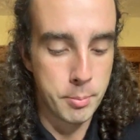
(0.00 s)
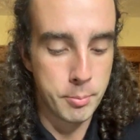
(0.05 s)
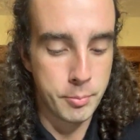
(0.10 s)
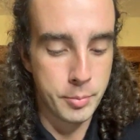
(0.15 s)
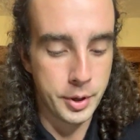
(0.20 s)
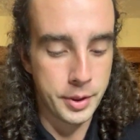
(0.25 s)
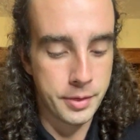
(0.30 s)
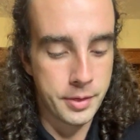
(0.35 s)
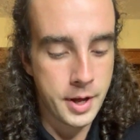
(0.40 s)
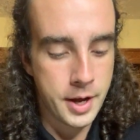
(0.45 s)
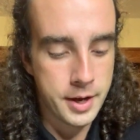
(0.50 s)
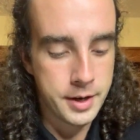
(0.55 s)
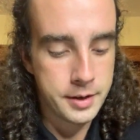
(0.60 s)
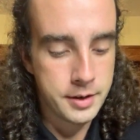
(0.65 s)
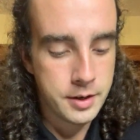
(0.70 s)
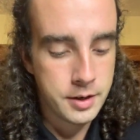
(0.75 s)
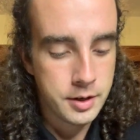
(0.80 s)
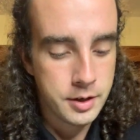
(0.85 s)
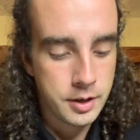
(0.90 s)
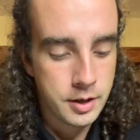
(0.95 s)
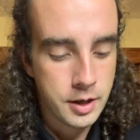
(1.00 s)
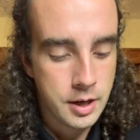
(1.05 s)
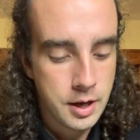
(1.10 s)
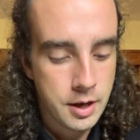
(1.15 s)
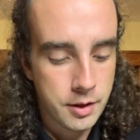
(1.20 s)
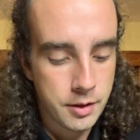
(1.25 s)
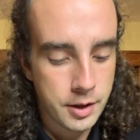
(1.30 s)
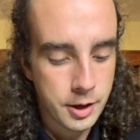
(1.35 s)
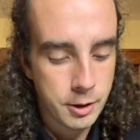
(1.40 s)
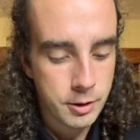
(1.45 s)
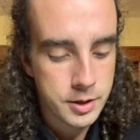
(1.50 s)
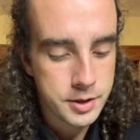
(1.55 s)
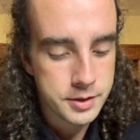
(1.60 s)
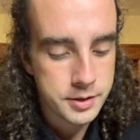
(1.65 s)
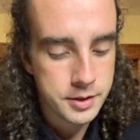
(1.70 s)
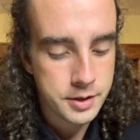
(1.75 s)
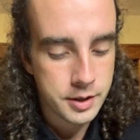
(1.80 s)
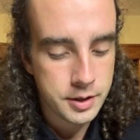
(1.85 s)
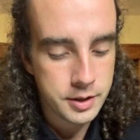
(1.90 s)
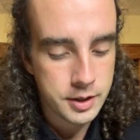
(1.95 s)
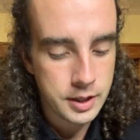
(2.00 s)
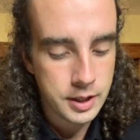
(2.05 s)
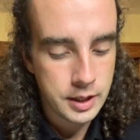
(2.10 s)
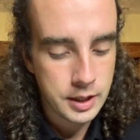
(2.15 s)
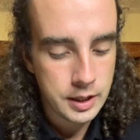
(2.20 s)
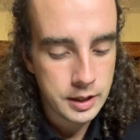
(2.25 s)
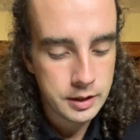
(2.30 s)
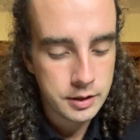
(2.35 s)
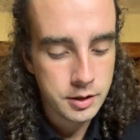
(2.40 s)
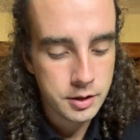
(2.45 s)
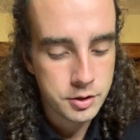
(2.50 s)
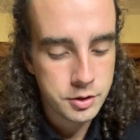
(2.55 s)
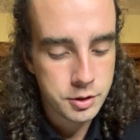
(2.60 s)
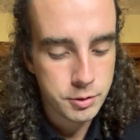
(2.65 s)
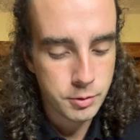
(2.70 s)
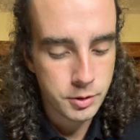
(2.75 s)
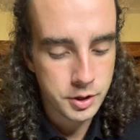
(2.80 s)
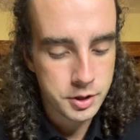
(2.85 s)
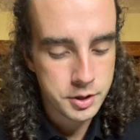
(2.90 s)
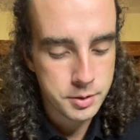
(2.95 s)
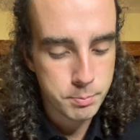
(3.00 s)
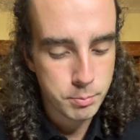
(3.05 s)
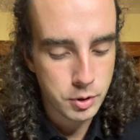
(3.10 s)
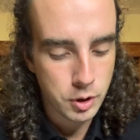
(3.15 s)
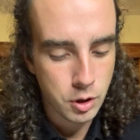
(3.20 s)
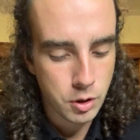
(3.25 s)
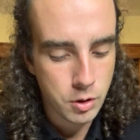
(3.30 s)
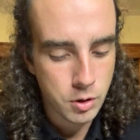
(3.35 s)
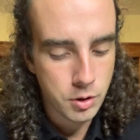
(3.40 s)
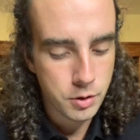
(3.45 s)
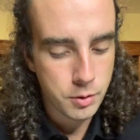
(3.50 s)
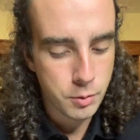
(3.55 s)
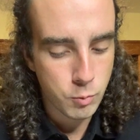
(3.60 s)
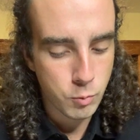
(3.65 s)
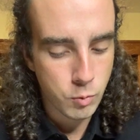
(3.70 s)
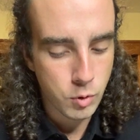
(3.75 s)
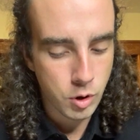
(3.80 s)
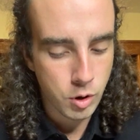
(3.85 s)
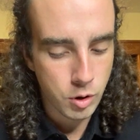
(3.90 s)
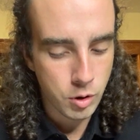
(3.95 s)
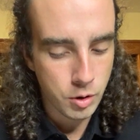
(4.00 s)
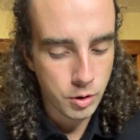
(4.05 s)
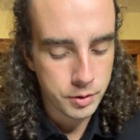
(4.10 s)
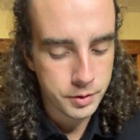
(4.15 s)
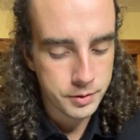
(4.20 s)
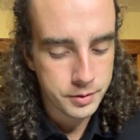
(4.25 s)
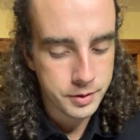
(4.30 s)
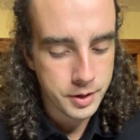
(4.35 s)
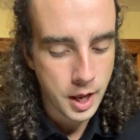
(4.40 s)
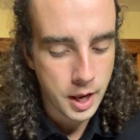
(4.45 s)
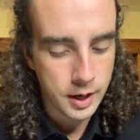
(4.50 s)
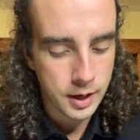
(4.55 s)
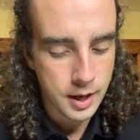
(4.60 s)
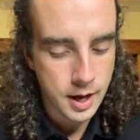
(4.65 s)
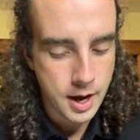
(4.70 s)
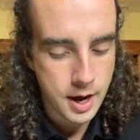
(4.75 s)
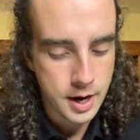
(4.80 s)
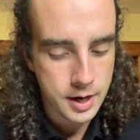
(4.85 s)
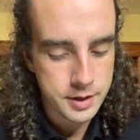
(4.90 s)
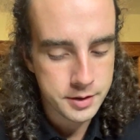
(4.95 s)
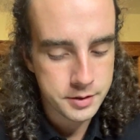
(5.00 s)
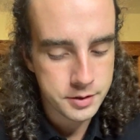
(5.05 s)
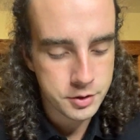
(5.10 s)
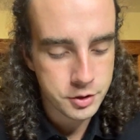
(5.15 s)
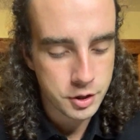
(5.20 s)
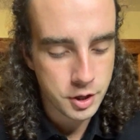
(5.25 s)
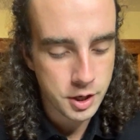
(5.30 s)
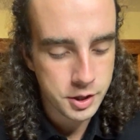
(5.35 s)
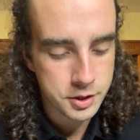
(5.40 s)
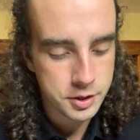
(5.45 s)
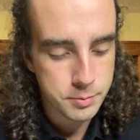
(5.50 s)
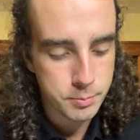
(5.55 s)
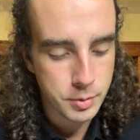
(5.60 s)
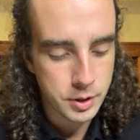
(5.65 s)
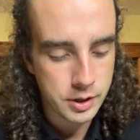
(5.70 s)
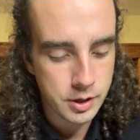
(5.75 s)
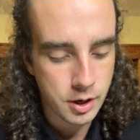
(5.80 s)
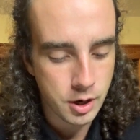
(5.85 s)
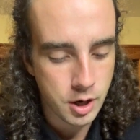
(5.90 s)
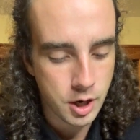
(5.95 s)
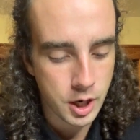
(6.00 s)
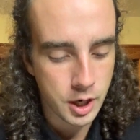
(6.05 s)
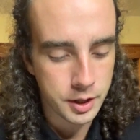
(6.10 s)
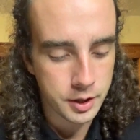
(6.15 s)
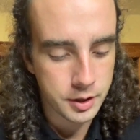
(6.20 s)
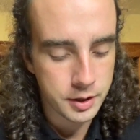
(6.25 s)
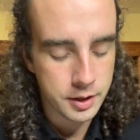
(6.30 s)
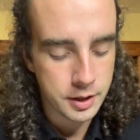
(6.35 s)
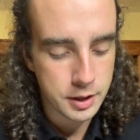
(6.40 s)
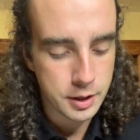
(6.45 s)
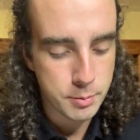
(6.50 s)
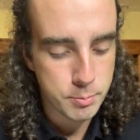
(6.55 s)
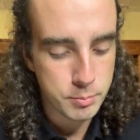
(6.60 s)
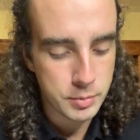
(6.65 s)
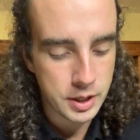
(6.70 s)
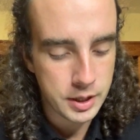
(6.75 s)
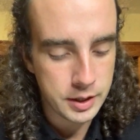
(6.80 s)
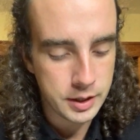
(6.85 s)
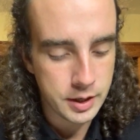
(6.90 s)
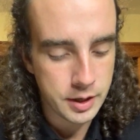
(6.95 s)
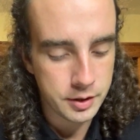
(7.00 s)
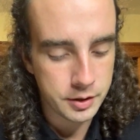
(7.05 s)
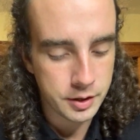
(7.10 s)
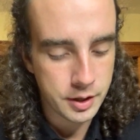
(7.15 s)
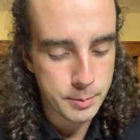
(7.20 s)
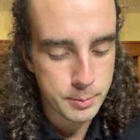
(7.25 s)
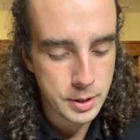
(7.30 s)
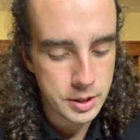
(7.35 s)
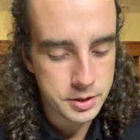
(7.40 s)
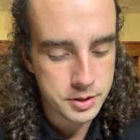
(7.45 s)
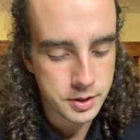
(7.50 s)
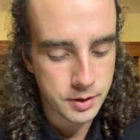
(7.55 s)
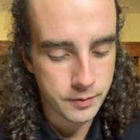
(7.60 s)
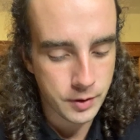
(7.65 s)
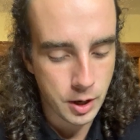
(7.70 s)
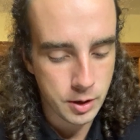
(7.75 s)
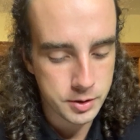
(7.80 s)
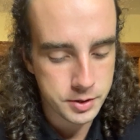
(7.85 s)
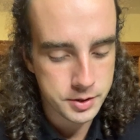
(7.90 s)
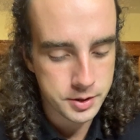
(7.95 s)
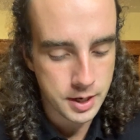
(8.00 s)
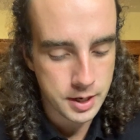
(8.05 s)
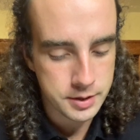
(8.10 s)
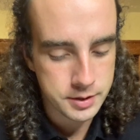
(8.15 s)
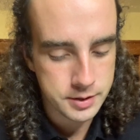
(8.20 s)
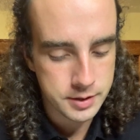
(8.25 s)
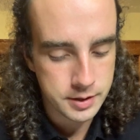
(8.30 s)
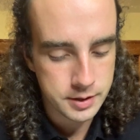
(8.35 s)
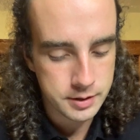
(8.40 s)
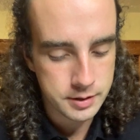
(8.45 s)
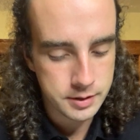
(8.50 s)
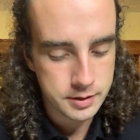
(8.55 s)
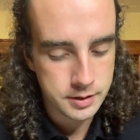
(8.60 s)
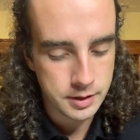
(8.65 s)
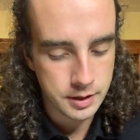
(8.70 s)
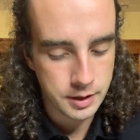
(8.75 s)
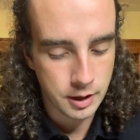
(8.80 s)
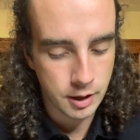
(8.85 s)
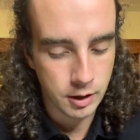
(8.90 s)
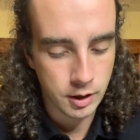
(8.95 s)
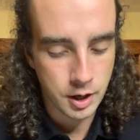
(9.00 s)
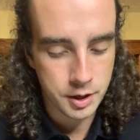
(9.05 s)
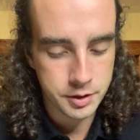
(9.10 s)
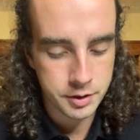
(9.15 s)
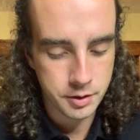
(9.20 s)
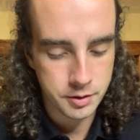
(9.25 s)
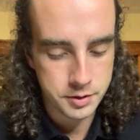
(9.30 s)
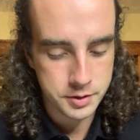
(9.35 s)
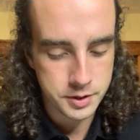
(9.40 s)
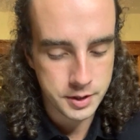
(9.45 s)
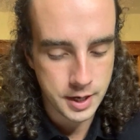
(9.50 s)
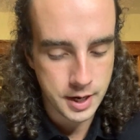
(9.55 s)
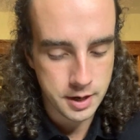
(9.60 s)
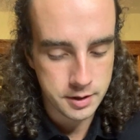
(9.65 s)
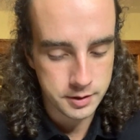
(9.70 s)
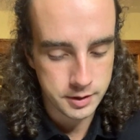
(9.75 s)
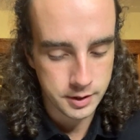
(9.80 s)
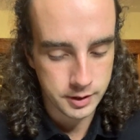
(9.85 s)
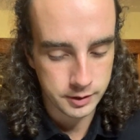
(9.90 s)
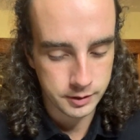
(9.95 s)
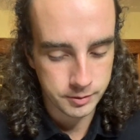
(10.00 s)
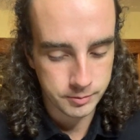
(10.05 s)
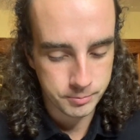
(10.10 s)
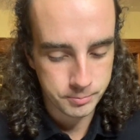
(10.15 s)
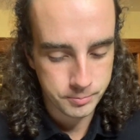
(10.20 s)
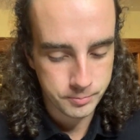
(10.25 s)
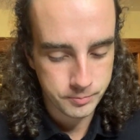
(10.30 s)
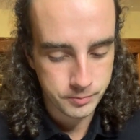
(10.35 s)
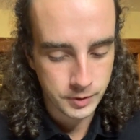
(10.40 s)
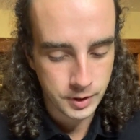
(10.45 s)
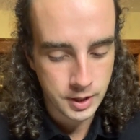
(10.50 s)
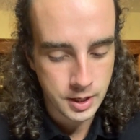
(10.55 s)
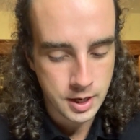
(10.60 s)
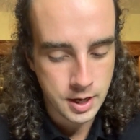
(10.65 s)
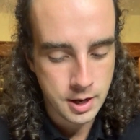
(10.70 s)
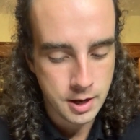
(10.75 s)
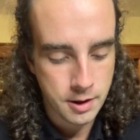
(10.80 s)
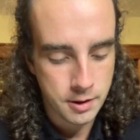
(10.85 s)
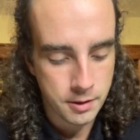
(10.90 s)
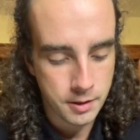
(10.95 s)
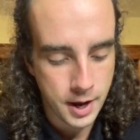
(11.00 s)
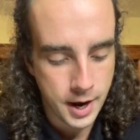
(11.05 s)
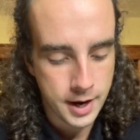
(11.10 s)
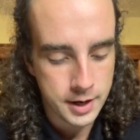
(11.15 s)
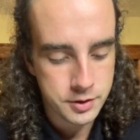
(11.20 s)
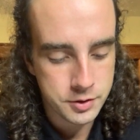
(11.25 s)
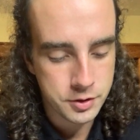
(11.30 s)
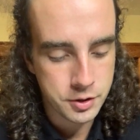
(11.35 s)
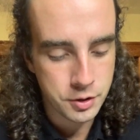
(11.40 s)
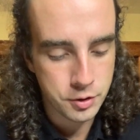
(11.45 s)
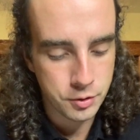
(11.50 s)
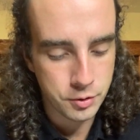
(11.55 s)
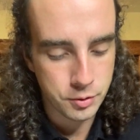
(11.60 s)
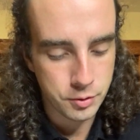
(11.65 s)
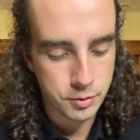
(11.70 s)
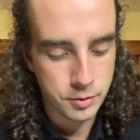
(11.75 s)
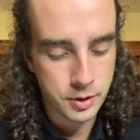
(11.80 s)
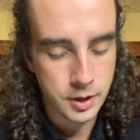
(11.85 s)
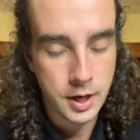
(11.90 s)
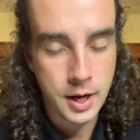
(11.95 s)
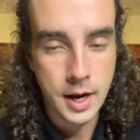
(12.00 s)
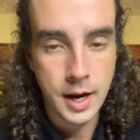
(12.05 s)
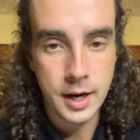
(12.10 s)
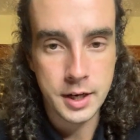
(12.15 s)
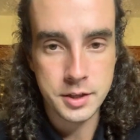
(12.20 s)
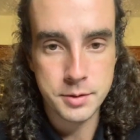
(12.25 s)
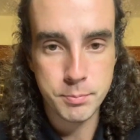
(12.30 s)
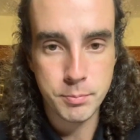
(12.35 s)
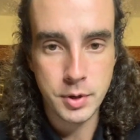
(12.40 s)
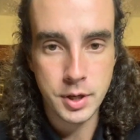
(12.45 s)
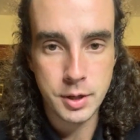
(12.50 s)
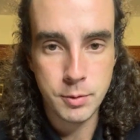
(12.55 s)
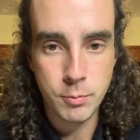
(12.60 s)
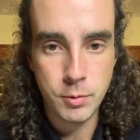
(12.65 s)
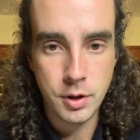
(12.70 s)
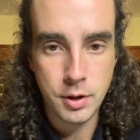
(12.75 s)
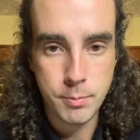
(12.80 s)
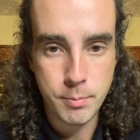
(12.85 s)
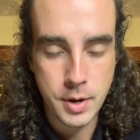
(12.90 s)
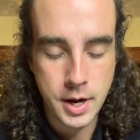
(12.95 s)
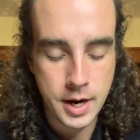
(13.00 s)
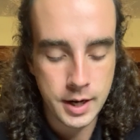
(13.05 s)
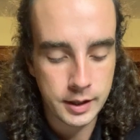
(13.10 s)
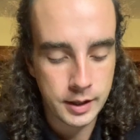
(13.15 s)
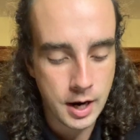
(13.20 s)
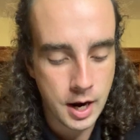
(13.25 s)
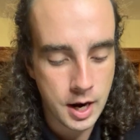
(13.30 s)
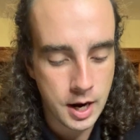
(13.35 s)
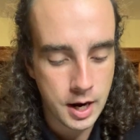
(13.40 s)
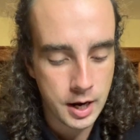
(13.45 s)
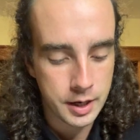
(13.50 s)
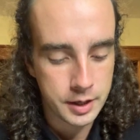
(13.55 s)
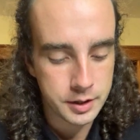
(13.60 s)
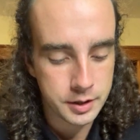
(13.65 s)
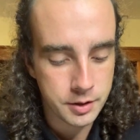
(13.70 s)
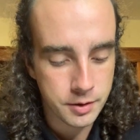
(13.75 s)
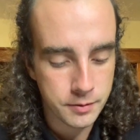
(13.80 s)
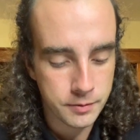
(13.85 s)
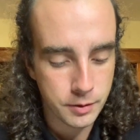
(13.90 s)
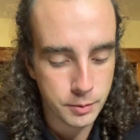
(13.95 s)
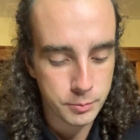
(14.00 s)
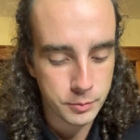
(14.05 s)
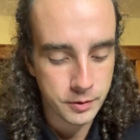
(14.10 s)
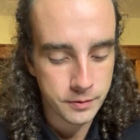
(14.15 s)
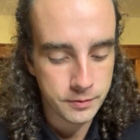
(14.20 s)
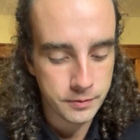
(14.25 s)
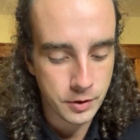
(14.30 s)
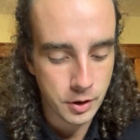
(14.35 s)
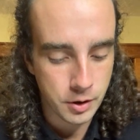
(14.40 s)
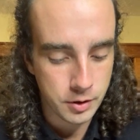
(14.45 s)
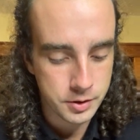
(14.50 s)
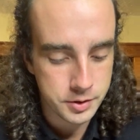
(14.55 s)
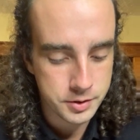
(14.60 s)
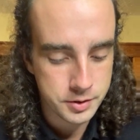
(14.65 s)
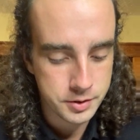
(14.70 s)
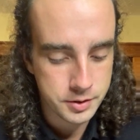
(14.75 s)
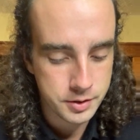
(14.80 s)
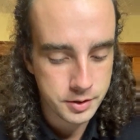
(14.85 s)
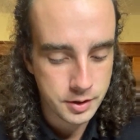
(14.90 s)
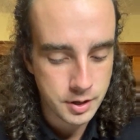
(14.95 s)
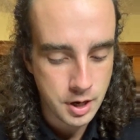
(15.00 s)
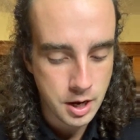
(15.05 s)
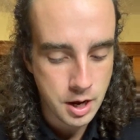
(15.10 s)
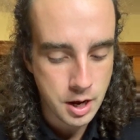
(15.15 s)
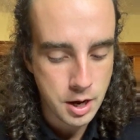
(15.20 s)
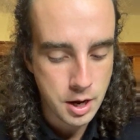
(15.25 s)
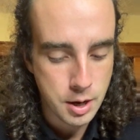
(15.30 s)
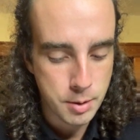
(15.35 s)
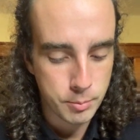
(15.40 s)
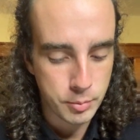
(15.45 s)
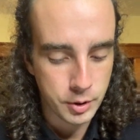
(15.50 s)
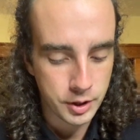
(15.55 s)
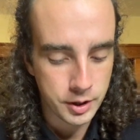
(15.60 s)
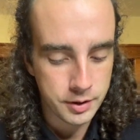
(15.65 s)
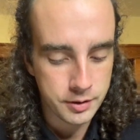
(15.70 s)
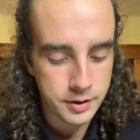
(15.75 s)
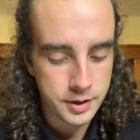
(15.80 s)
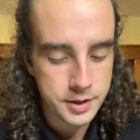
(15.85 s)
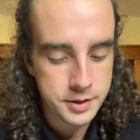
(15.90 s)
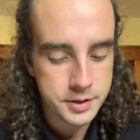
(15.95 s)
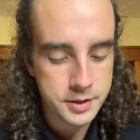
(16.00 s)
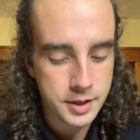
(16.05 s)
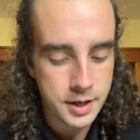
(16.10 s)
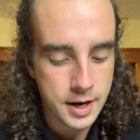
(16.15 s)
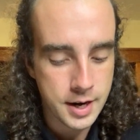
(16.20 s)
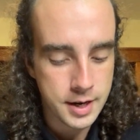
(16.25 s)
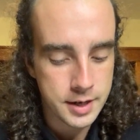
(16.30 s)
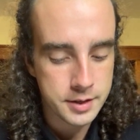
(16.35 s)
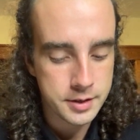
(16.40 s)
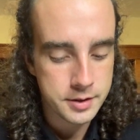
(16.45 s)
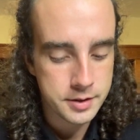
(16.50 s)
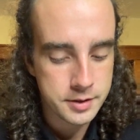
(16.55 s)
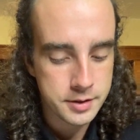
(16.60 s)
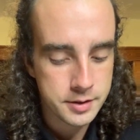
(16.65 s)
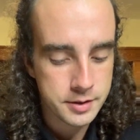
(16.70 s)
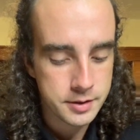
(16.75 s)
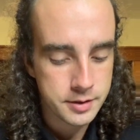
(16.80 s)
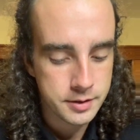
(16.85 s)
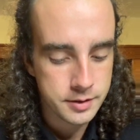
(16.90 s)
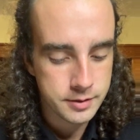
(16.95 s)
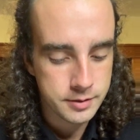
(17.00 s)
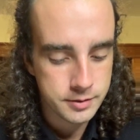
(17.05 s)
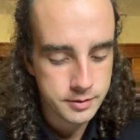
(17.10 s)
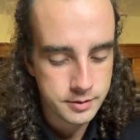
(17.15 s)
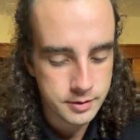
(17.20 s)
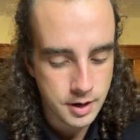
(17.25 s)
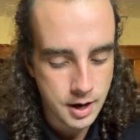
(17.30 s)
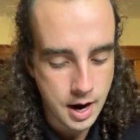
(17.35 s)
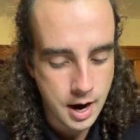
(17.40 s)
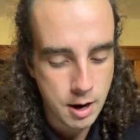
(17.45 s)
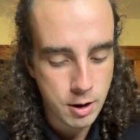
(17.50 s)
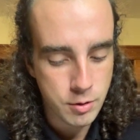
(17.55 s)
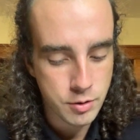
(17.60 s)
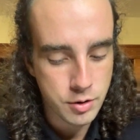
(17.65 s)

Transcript: But then there is the need to explore the world that lies just beyond the immediate limits of our senses and our understanding. That too has been with mankind from the first. But in this case, our